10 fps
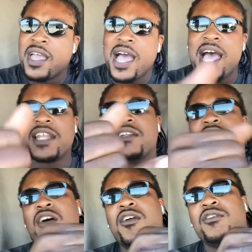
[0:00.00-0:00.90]
I done
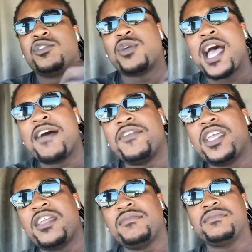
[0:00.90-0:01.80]
hauled
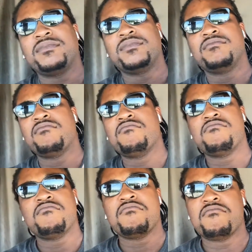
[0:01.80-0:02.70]
drive-in,
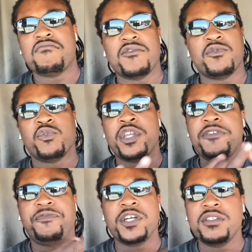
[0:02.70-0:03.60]

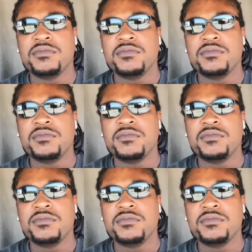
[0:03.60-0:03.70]
reefer.